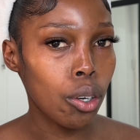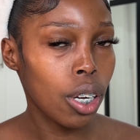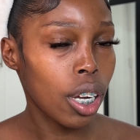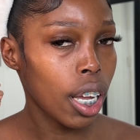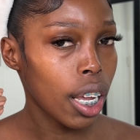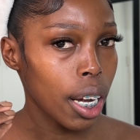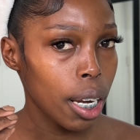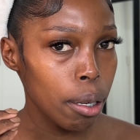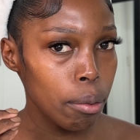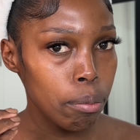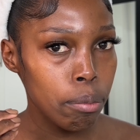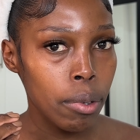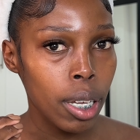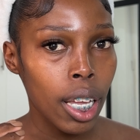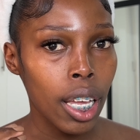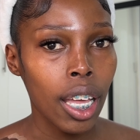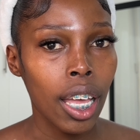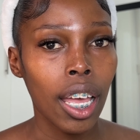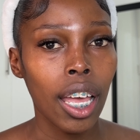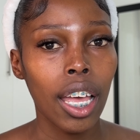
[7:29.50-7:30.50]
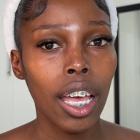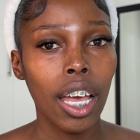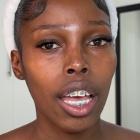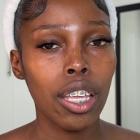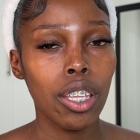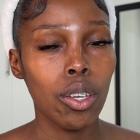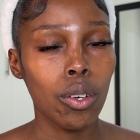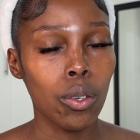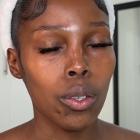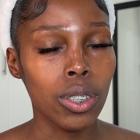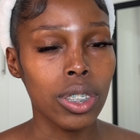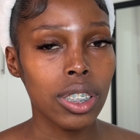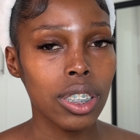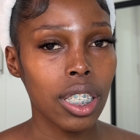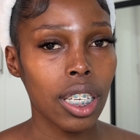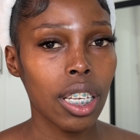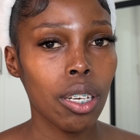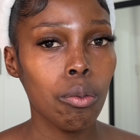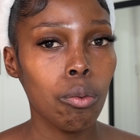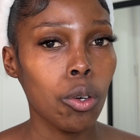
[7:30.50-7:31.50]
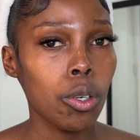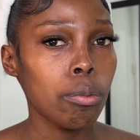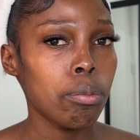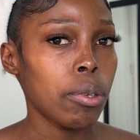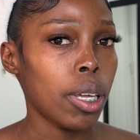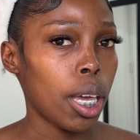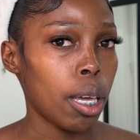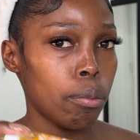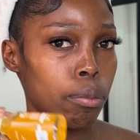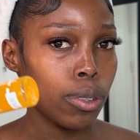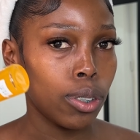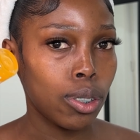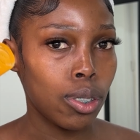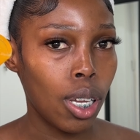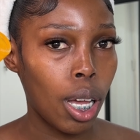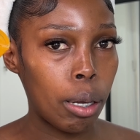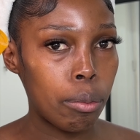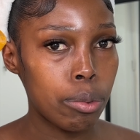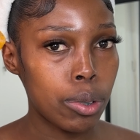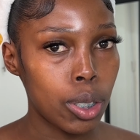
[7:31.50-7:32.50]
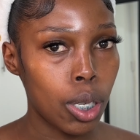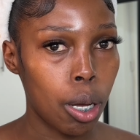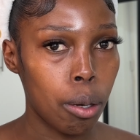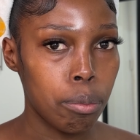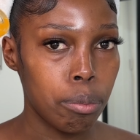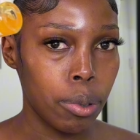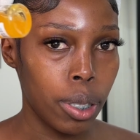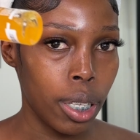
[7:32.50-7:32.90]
cream, your skin won't be able to absorb